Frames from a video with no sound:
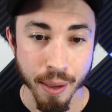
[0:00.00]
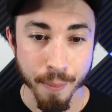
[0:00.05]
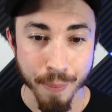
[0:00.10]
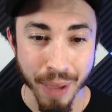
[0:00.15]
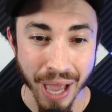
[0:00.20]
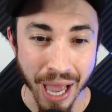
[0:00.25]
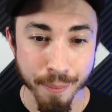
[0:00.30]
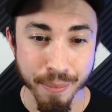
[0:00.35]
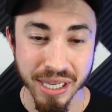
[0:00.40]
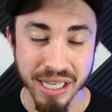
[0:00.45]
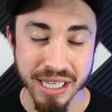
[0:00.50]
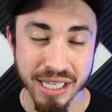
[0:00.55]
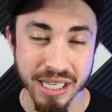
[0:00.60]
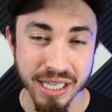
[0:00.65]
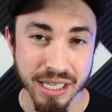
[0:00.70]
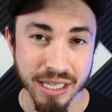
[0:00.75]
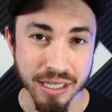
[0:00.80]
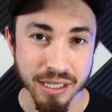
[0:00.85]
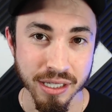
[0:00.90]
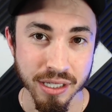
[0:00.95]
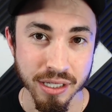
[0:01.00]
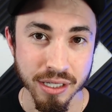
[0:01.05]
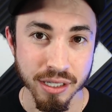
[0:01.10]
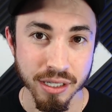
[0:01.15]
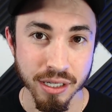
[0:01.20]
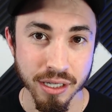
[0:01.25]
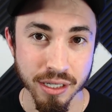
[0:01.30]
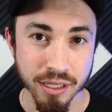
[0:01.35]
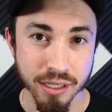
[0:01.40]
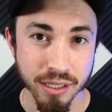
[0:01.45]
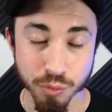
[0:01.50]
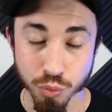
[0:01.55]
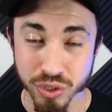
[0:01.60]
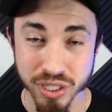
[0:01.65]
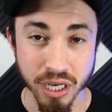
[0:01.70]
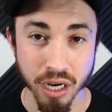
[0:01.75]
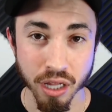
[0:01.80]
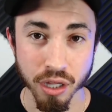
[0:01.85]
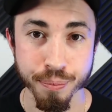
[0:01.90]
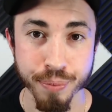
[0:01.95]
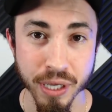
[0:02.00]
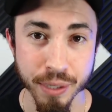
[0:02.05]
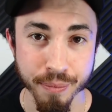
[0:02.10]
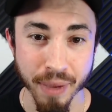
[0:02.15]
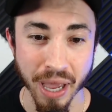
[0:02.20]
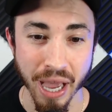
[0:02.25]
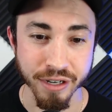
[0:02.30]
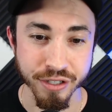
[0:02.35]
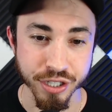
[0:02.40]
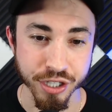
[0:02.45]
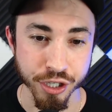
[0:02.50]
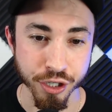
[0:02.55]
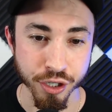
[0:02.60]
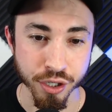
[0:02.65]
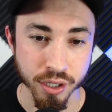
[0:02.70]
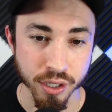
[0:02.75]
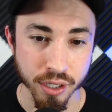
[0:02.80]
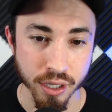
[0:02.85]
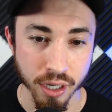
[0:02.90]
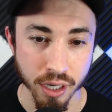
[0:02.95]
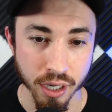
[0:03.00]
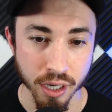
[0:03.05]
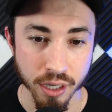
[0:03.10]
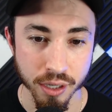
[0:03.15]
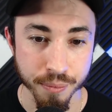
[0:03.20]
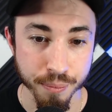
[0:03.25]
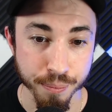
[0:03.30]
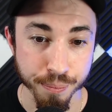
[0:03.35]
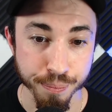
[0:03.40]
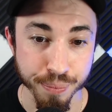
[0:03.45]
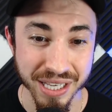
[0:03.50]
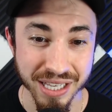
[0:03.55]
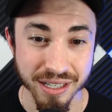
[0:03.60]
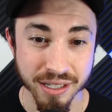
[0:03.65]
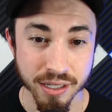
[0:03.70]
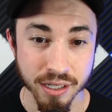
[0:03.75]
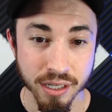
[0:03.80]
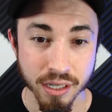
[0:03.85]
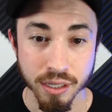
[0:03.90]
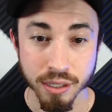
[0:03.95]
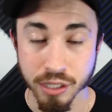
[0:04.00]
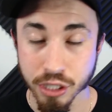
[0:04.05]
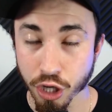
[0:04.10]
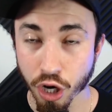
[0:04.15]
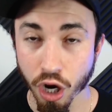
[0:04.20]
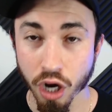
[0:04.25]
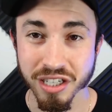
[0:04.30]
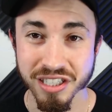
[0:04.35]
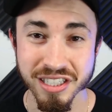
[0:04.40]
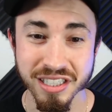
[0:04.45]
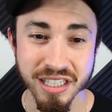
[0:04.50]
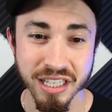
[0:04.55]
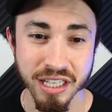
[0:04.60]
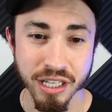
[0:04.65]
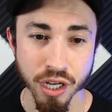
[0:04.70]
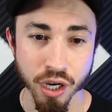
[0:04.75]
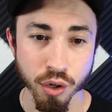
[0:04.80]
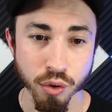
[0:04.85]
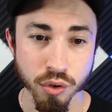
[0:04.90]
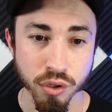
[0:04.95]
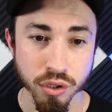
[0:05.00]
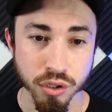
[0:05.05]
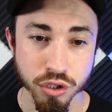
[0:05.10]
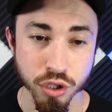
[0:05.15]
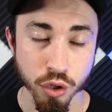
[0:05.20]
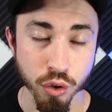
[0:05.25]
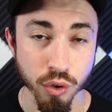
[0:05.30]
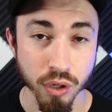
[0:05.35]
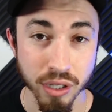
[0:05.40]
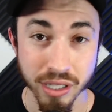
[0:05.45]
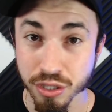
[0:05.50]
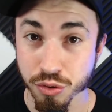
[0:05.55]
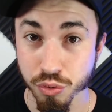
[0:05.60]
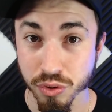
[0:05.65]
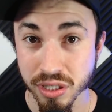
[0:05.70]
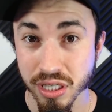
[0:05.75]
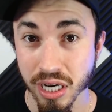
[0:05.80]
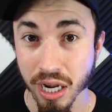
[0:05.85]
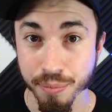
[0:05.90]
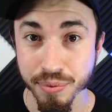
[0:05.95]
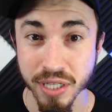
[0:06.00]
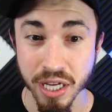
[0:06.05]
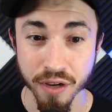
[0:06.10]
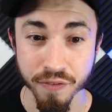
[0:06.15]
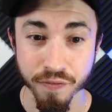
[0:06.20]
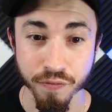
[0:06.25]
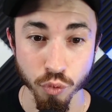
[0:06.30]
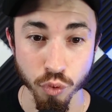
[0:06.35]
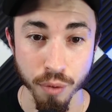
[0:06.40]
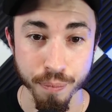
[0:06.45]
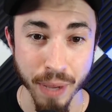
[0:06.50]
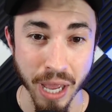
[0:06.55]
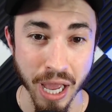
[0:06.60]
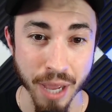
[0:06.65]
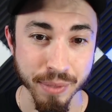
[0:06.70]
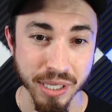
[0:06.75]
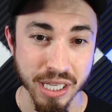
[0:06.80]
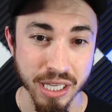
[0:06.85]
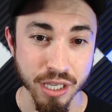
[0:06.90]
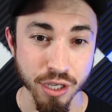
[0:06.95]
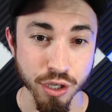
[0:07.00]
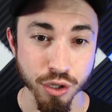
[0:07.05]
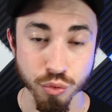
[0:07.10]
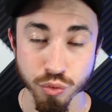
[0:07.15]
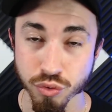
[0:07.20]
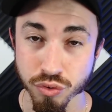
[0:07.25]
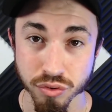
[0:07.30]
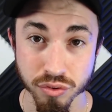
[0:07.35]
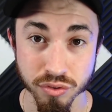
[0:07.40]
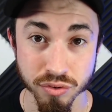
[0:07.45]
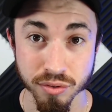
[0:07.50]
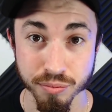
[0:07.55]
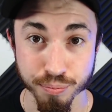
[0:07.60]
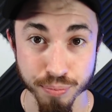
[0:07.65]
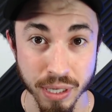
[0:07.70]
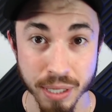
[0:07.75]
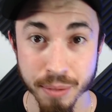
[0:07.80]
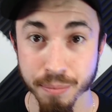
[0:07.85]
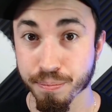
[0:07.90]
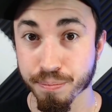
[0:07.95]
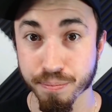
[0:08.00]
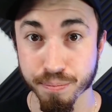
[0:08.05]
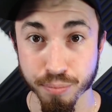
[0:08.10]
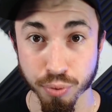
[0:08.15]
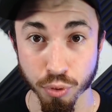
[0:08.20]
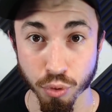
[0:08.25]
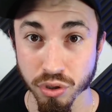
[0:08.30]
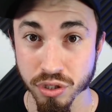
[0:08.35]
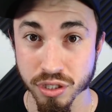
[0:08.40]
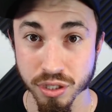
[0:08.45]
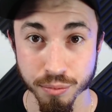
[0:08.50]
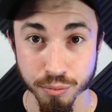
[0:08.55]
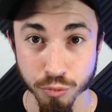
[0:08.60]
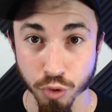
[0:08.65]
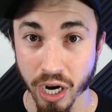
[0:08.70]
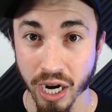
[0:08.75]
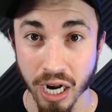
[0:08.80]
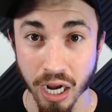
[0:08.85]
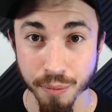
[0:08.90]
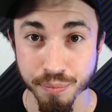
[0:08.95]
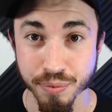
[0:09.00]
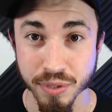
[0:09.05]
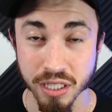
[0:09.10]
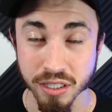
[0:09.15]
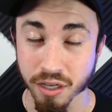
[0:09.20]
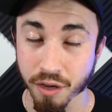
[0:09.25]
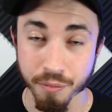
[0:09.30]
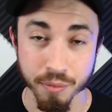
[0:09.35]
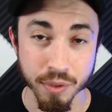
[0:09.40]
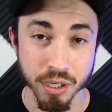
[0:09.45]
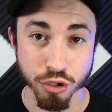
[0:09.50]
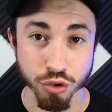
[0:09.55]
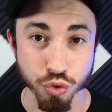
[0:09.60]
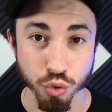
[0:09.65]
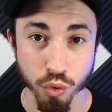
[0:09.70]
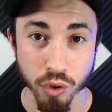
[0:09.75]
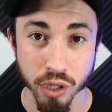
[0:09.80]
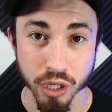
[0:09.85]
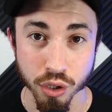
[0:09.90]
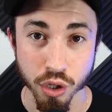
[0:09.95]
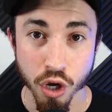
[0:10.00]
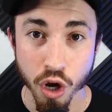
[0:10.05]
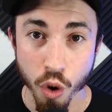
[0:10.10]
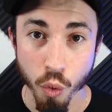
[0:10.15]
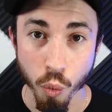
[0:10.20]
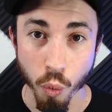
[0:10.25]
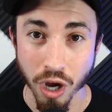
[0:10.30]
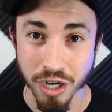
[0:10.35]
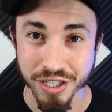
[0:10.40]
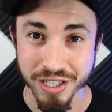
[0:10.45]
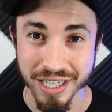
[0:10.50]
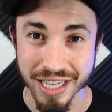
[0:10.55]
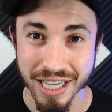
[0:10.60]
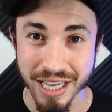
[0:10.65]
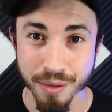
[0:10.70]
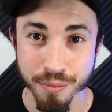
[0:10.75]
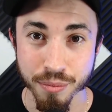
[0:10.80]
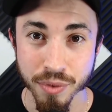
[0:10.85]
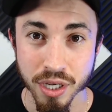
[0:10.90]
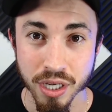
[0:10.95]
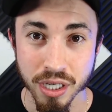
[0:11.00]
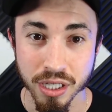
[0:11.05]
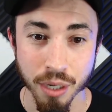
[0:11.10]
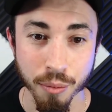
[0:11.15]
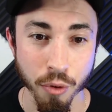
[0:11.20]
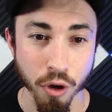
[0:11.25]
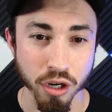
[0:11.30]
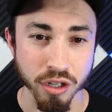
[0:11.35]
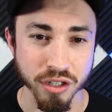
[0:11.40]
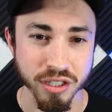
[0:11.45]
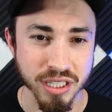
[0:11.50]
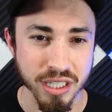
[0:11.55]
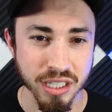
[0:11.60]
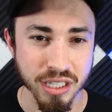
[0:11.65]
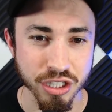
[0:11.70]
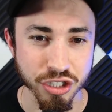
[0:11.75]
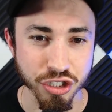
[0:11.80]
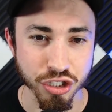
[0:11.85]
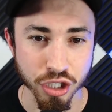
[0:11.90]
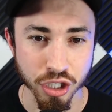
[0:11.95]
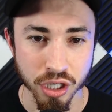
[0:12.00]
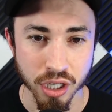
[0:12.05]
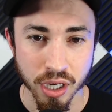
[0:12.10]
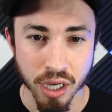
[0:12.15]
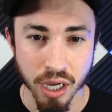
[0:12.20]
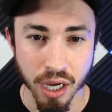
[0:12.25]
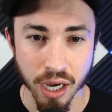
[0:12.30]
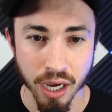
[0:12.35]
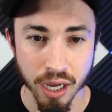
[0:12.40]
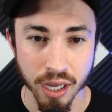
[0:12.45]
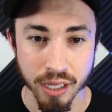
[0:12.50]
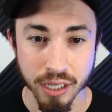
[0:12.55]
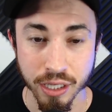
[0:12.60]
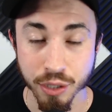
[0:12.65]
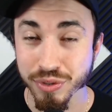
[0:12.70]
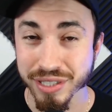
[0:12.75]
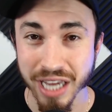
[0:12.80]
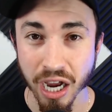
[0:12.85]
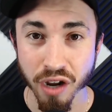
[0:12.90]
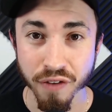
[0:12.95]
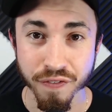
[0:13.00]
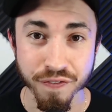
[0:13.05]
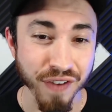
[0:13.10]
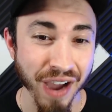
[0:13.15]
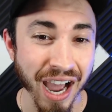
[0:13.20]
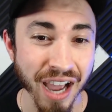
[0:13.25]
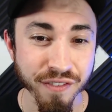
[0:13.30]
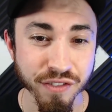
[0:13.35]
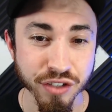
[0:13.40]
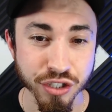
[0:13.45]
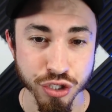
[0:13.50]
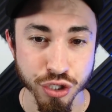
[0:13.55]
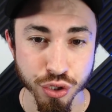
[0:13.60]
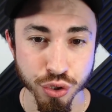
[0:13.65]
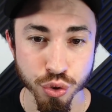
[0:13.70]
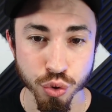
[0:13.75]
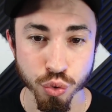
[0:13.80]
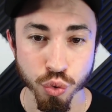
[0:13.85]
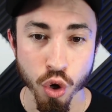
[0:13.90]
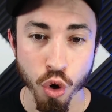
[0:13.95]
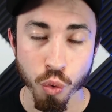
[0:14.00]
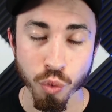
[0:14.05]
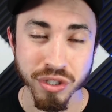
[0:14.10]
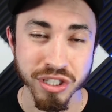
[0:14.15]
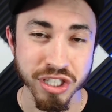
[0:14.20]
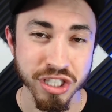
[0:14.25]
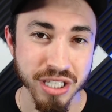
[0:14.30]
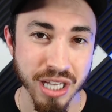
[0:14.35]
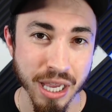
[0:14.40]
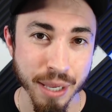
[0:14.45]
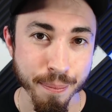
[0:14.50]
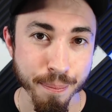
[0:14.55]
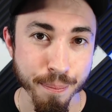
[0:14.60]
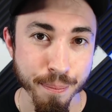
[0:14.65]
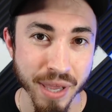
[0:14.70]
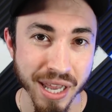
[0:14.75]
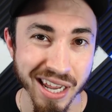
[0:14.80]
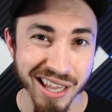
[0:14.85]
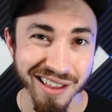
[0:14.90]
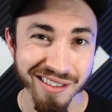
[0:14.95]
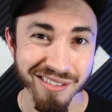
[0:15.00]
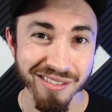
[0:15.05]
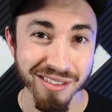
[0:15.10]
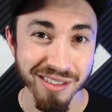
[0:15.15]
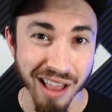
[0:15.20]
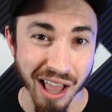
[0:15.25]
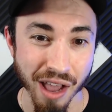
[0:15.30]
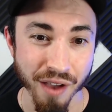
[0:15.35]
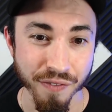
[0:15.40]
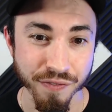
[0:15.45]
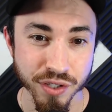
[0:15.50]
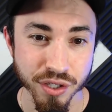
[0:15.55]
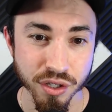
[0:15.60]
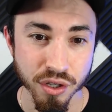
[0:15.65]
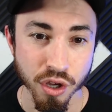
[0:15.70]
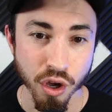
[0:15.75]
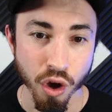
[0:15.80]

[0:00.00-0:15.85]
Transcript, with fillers: Pat McKee uh, was another big match here. Uh, beat DeAugustino. So this was an upset for Pat McKee, who's been pulling some great upsets. I've been enjoying watching him come onto the scene this year. Uh, he was down five to two with just a minute left.